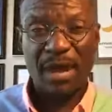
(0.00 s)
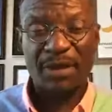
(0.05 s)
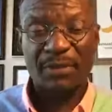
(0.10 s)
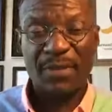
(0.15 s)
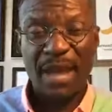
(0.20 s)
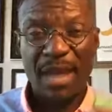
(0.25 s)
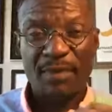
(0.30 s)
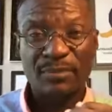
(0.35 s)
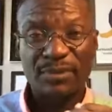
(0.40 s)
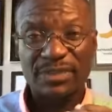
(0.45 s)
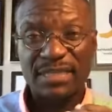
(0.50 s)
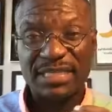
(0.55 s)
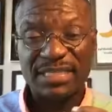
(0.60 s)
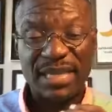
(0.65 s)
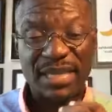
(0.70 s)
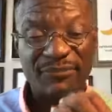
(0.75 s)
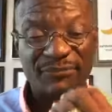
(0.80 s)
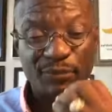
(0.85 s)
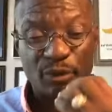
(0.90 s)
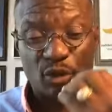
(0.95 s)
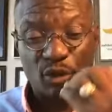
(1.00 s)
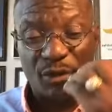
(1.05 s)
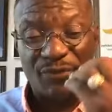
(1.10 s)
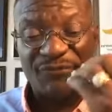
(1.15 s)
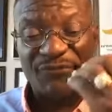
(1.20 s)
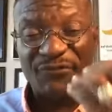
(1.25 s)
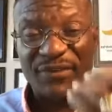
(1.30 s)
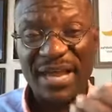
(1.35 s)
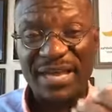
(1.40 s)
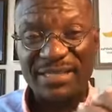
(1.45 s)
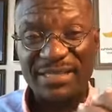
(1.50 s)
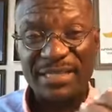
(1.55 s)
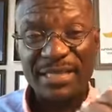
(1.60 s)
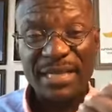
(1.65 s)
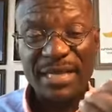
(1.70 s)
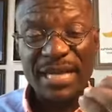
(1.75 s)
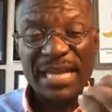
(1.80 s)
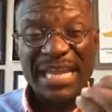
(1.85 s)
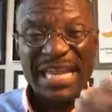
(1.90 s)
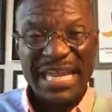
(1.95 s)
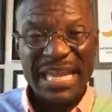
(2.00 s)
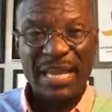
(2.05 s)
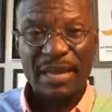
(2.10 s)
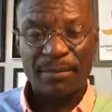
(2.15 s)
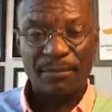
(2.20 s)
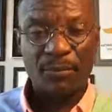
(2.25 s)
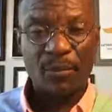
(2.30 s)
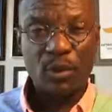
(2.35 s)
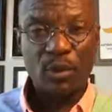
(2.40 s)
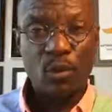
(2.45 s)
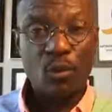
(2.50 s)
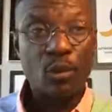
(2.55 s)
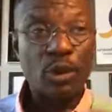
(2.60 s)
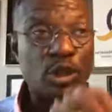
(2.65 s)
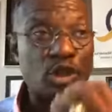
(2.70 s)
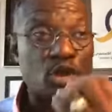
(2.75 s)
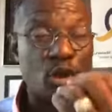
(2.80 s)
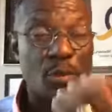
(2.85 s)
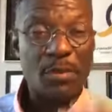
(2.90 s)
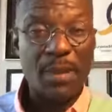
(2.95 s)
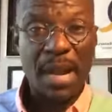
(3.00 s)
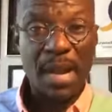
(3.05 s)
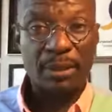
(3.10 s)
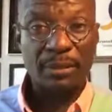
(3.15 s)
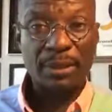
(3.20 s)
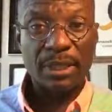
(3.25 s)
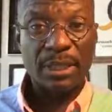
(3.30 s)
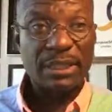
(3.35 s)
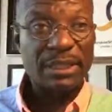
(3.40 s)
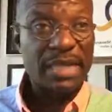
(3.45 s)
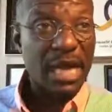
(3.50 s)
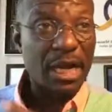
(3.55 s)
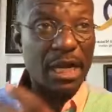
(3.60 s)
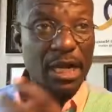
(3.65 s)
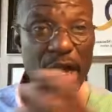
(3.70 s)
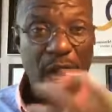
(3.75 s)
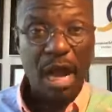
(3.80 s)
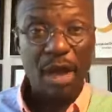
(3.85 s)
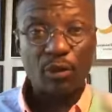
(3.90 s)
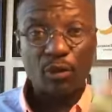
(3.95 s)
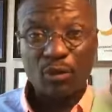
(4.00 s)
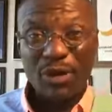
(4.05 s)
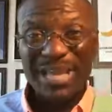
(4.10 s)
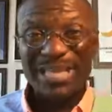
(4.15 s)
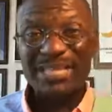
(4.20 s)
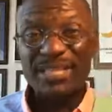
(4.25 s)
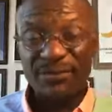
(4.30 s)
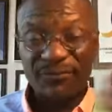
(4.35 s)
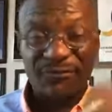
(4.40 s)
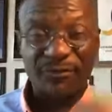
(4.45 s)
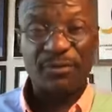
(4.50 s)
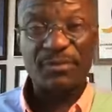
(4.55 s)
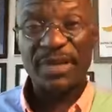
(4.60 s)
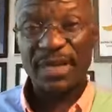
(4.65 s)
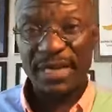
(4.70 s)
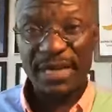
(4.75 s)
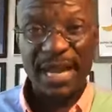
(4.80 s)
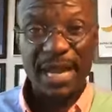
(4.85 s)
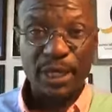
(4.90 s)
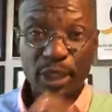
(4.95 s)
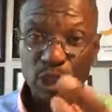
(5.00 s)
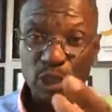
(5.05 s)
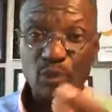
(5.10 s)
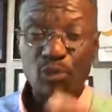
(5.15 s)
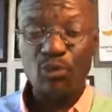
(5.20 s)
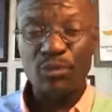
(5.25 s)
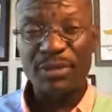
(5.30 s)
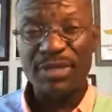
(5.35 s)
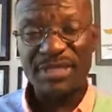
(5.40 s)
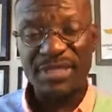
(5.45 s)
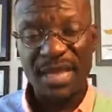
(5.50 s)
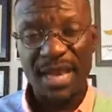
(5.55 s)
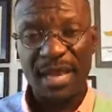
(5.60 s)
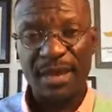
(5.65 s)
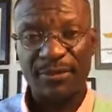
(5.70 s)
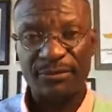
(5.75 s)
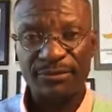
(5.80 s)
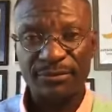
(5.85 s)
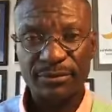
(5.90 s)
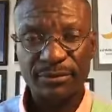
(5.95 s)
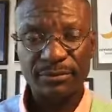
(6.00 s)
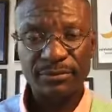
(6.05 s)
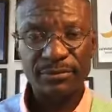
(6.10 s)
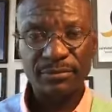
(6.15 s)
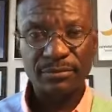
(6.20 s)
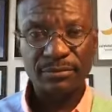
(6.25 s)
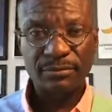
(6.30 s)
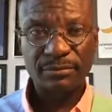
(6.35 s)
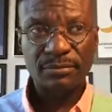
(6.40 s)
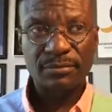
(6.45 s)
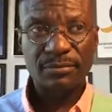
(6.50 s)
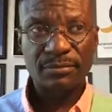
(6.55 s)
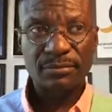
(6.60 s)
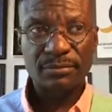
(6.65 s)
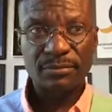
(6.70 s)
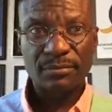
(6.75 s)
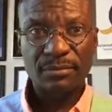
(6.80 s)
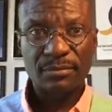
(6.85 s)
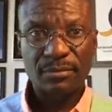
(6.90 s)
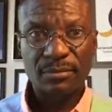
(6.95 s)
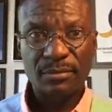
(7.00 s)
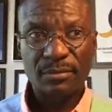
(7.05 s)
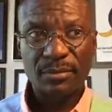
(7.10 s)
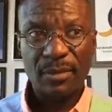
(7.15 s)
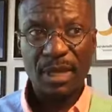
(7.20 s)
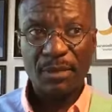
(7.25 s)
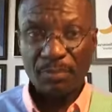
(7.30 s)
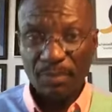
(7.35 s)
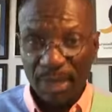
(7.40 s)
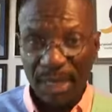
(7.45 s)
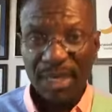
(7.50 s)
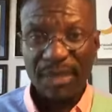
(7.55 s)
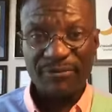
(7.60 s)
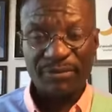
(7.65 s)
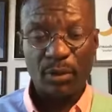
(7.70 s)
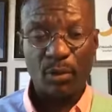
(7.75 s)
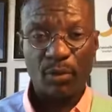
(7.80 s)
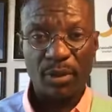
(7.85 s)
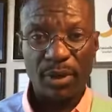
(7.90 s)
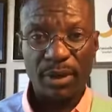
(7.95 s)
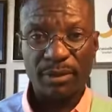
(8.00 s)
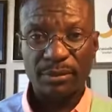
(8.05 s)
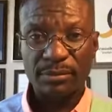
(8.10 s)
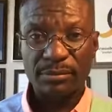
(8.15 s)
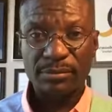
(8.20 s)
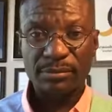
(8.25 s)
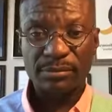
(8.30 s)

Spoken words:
mouth. The Bible says that if you confess him with your mouth, that God raised him from the dead, you will be saved. And believe the word.